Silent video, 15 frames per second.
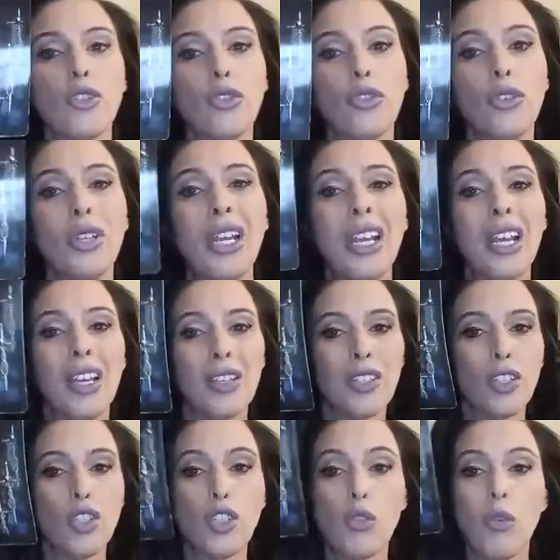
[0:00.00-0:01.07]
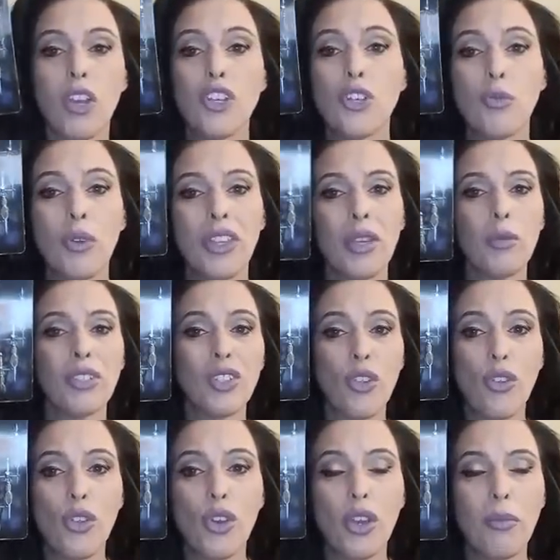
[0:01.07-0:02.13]
to a situation where there was a
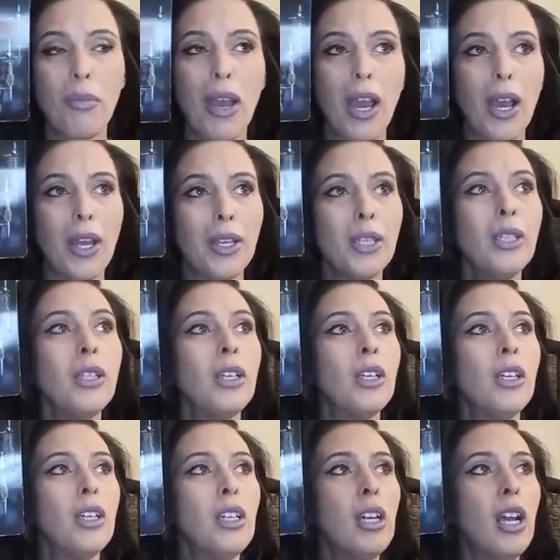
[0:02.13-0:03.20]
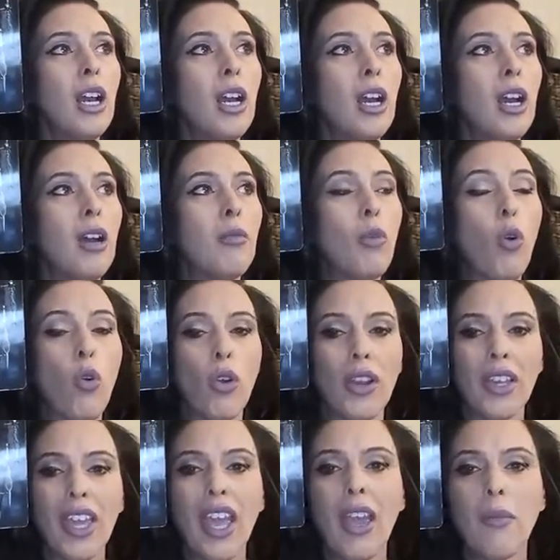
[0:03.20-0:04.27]
third party um, or
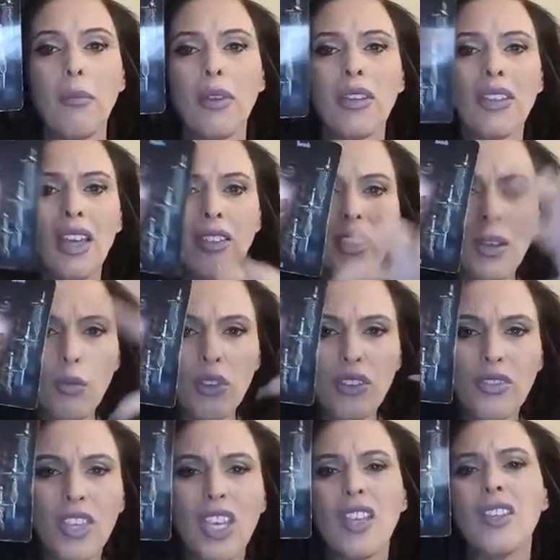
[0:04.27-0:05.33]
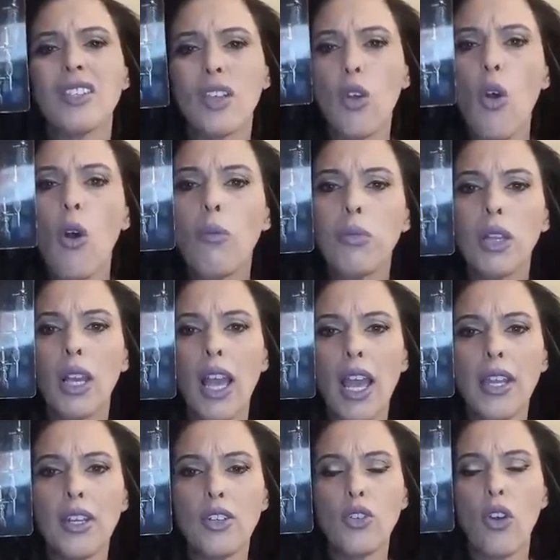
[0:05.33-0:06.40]
it can be that there, were, there is a
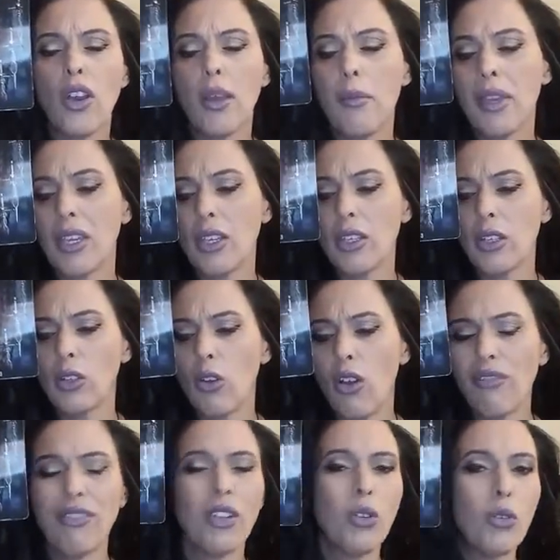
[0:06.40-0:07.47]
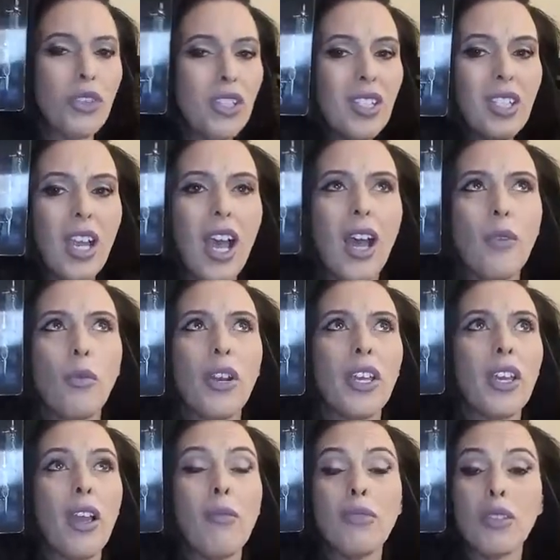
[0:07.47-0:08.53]
complicated dynamic in your life. And look, this card, when
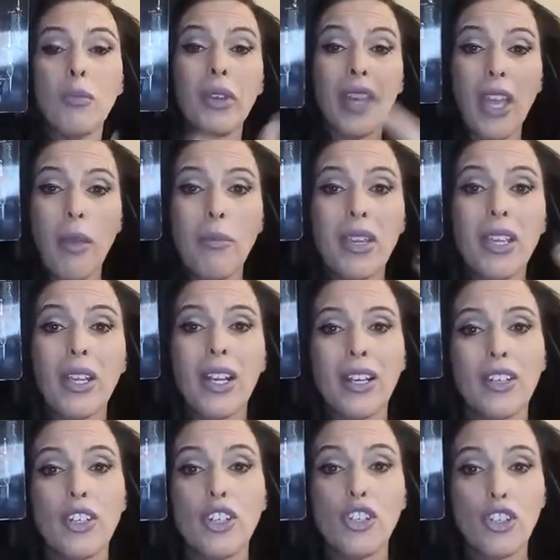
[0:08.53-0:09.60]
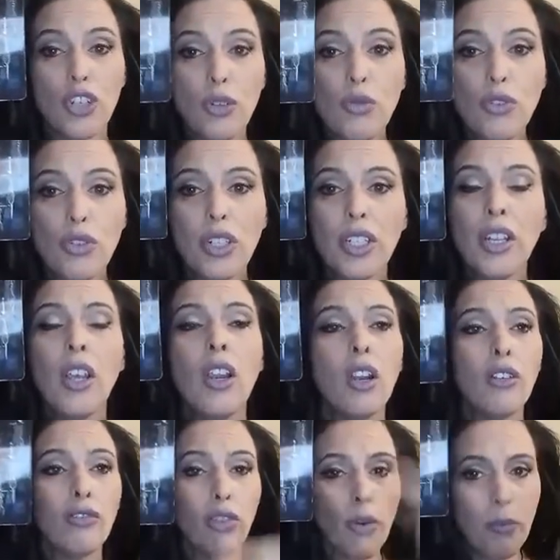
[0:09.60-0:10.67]
it comes up, it can be connected to children
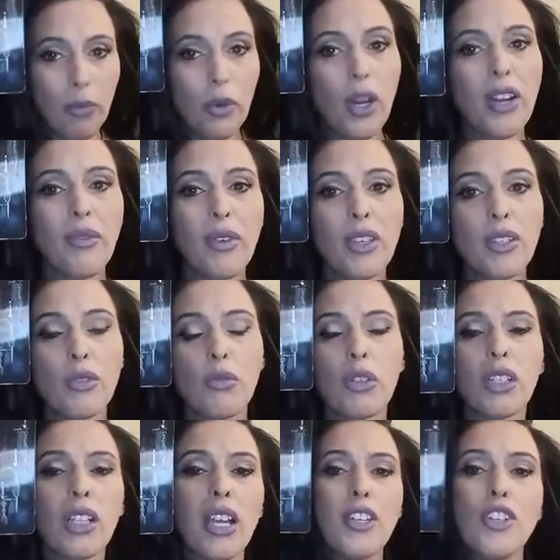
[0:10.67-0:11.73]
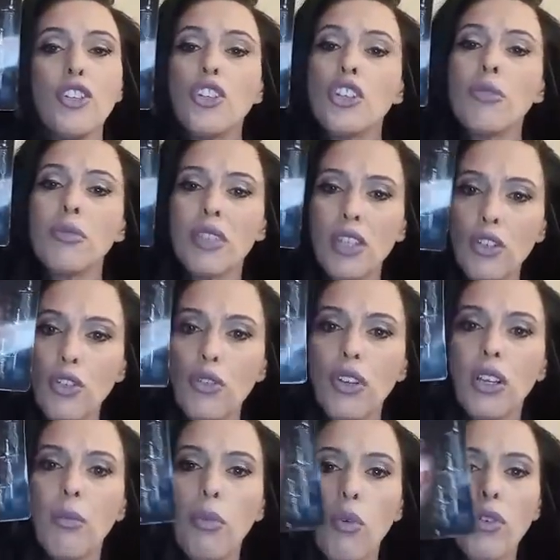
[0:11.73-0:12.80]
from previous relationships and
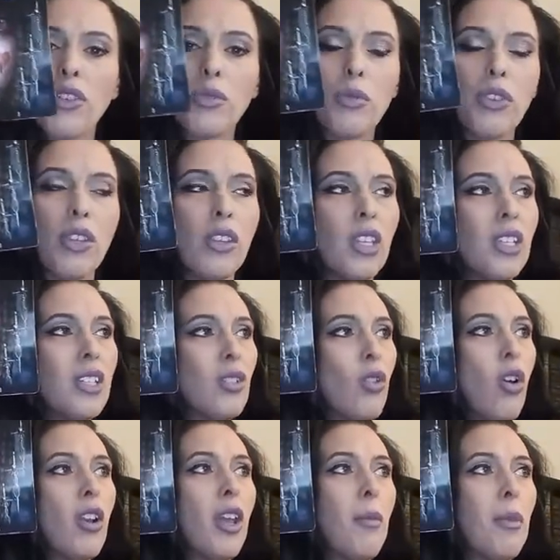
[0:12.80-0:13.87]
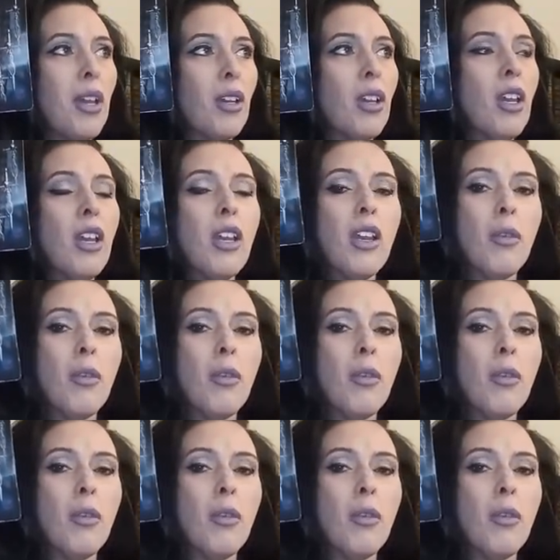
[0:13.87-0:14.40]
trigger points within that dynamic.